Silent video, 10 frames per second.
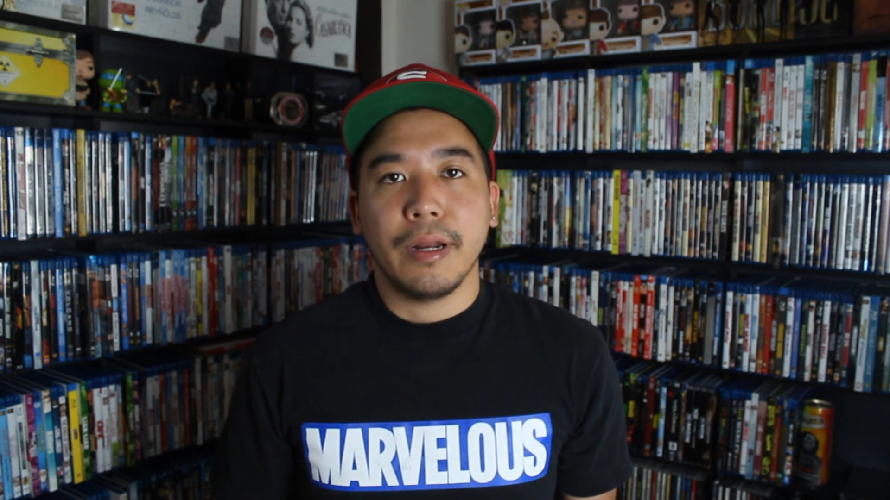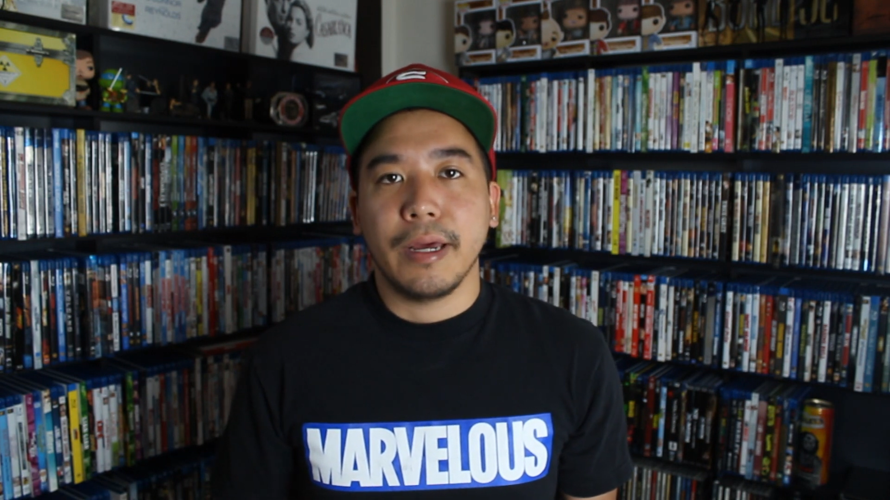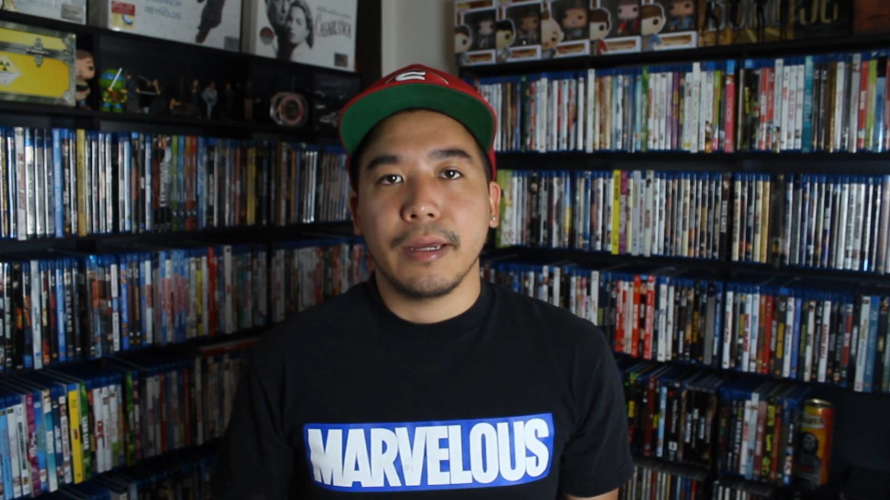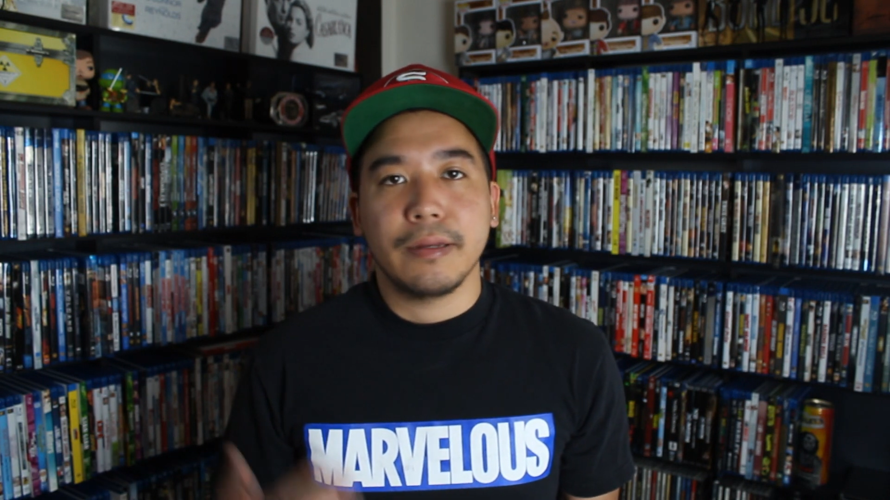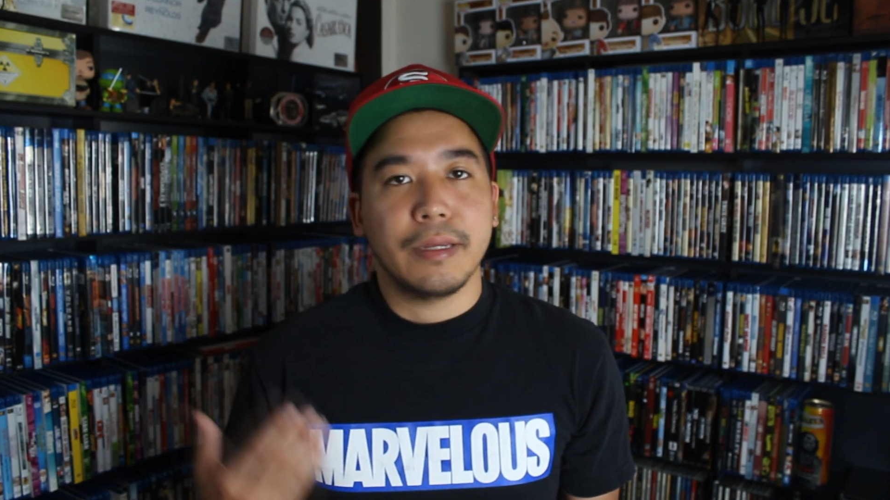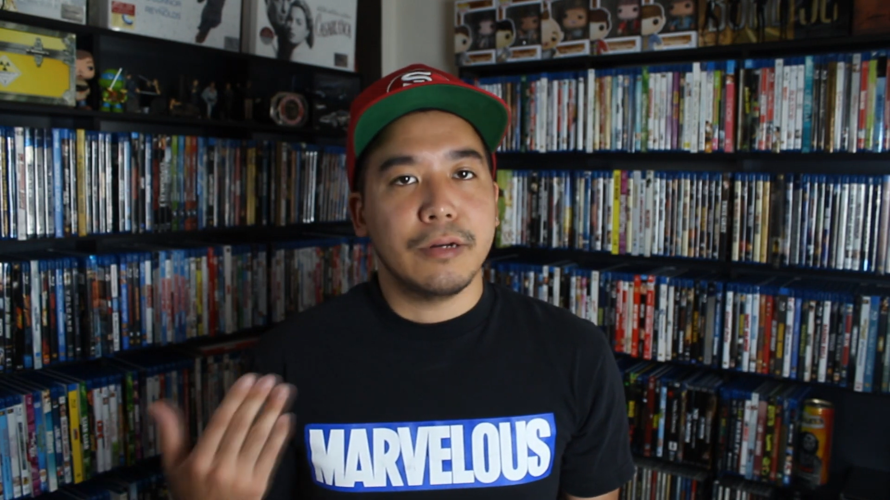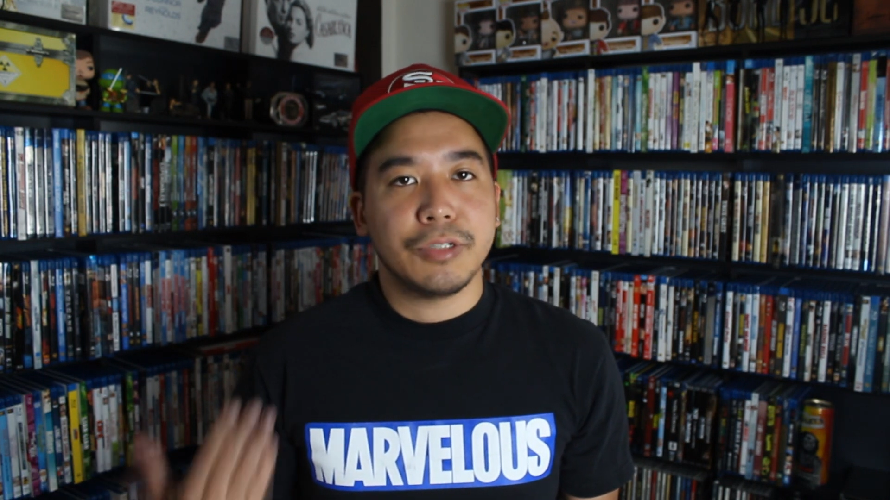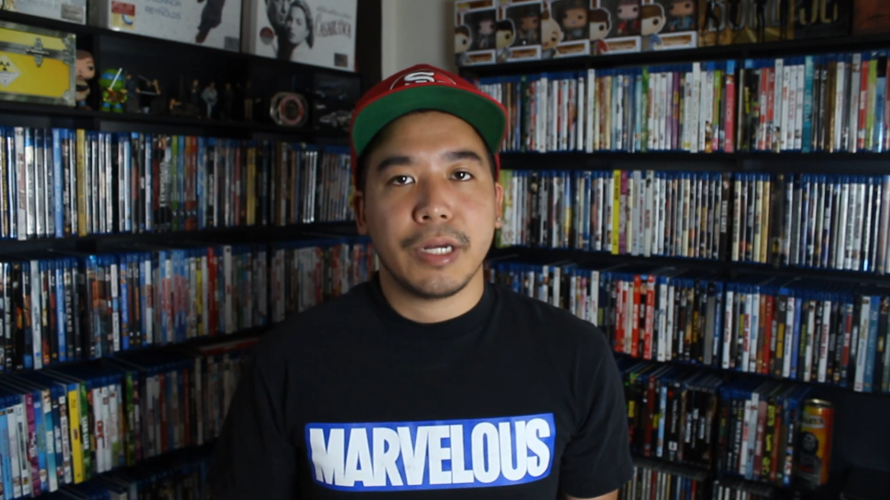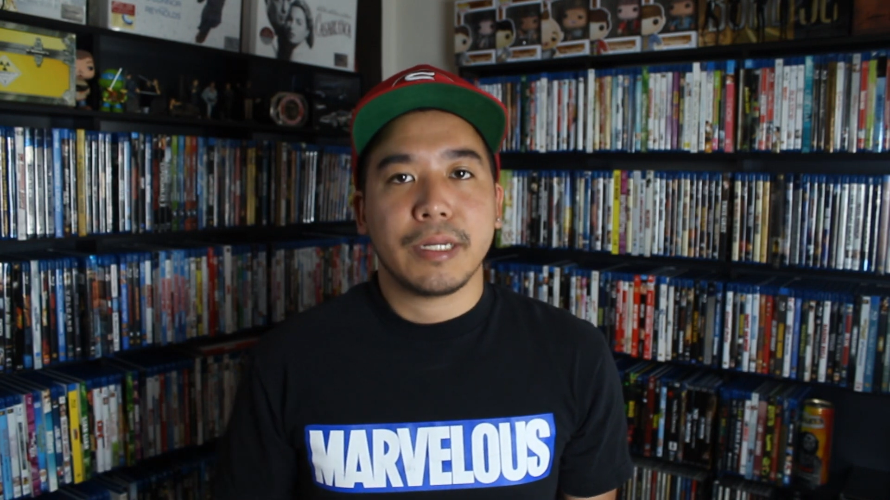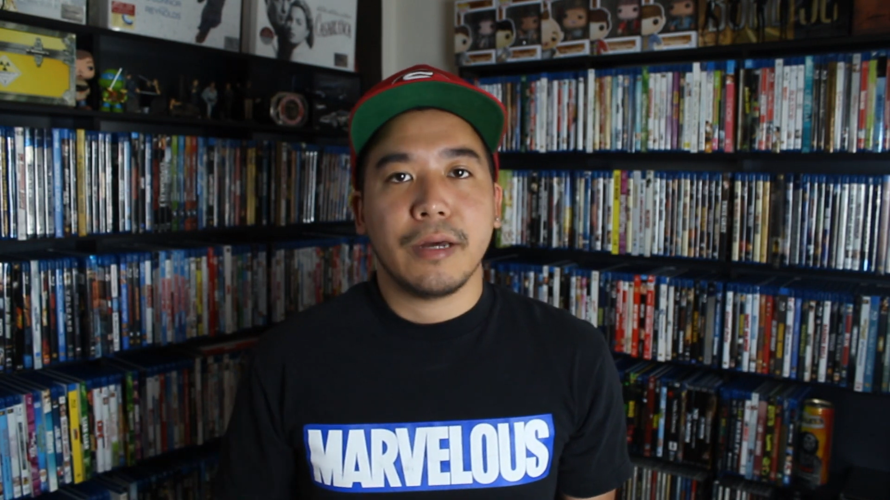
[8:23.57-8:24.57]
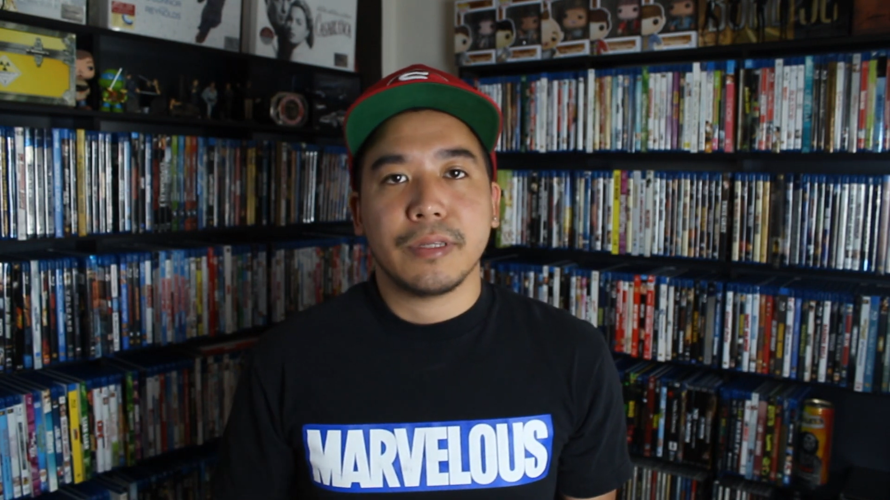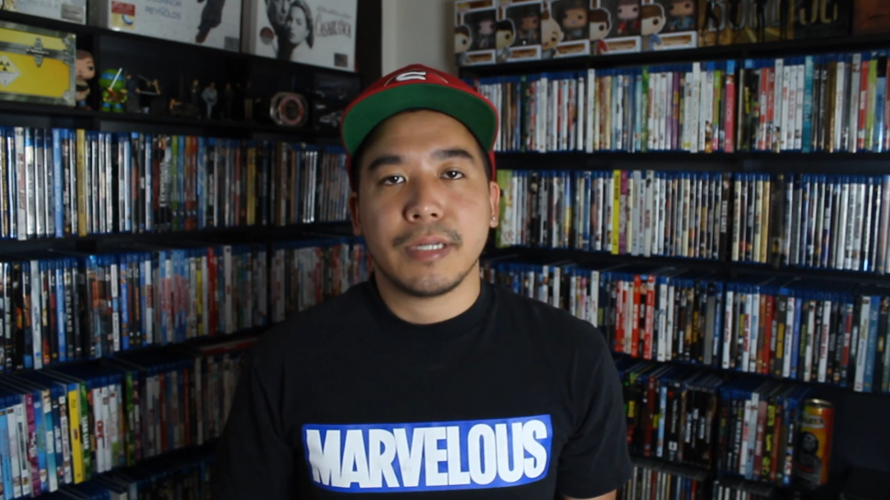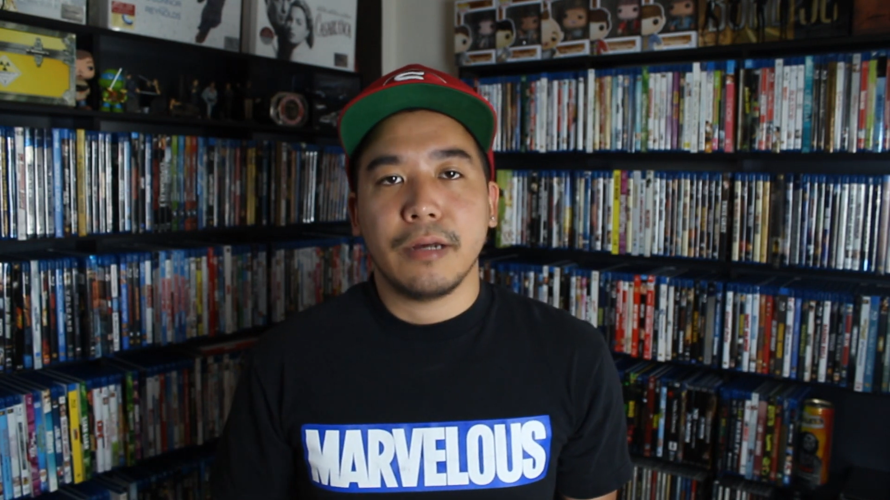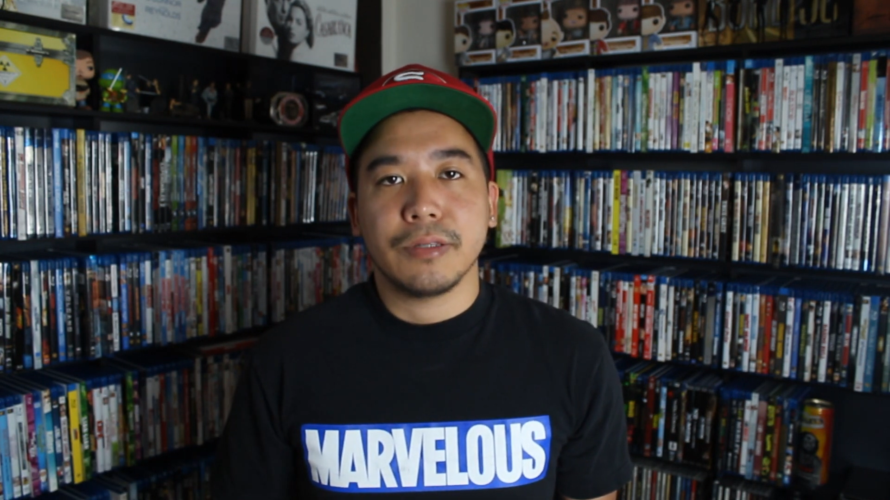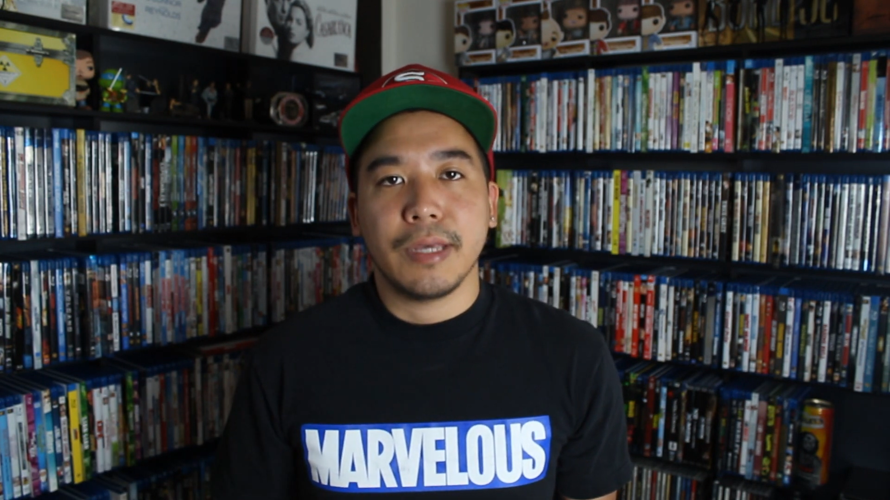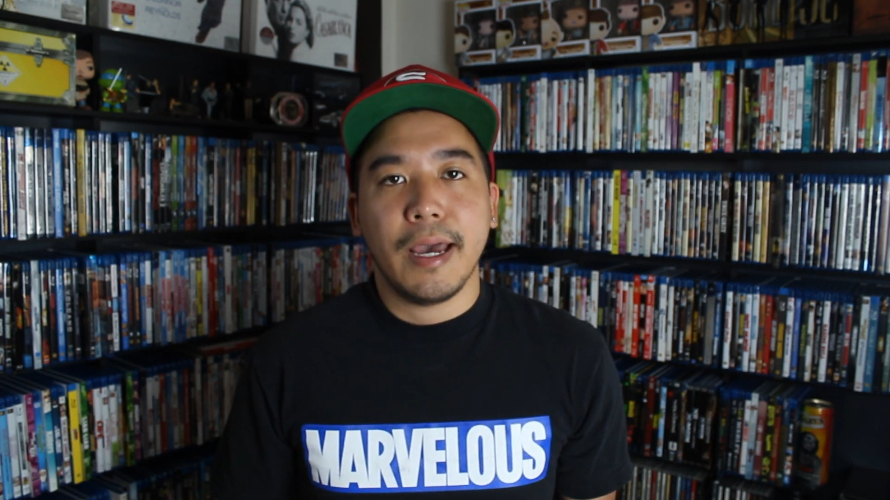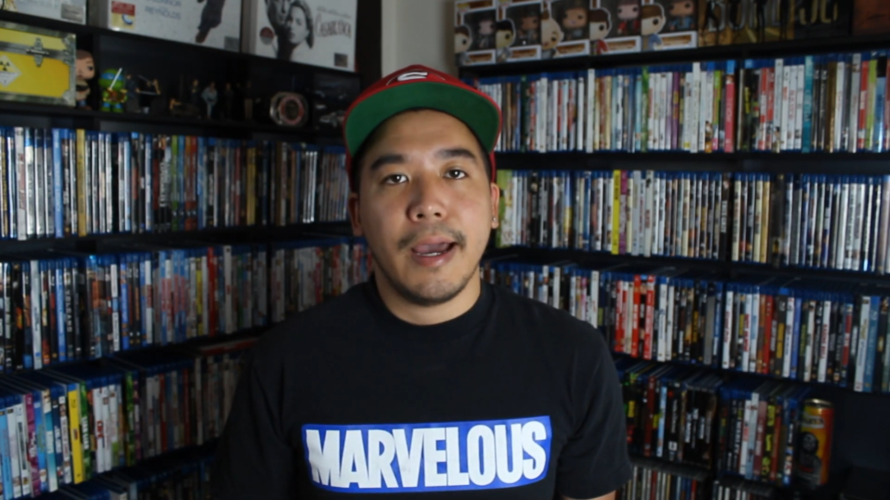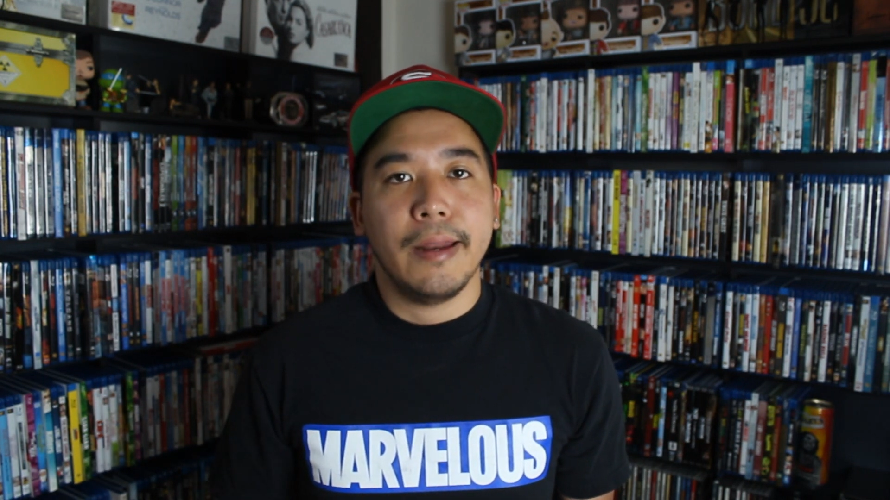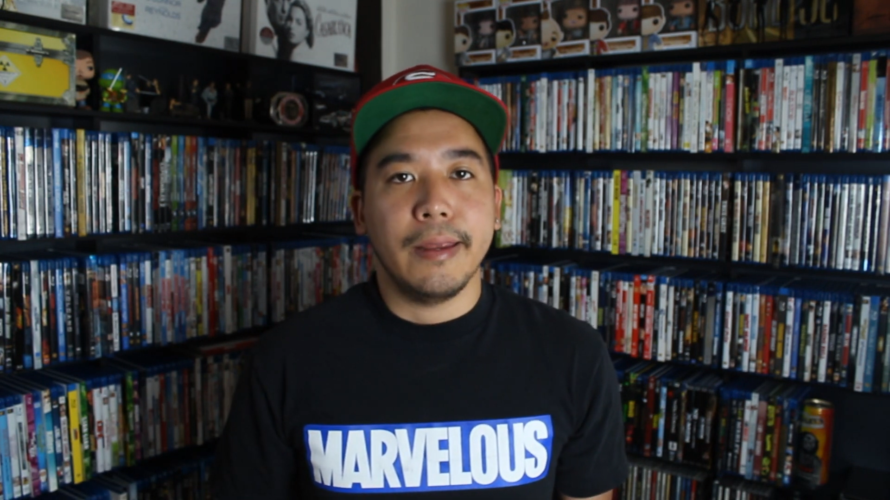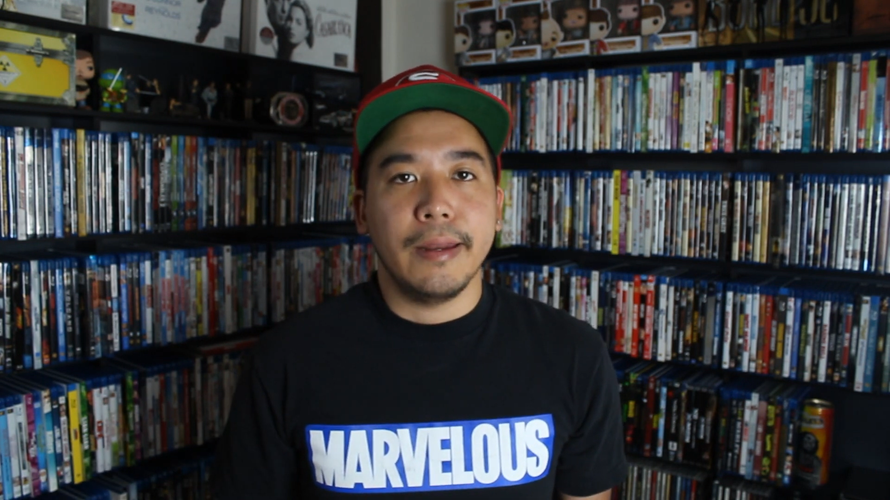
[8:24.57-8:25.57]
and I checked out the titles he had,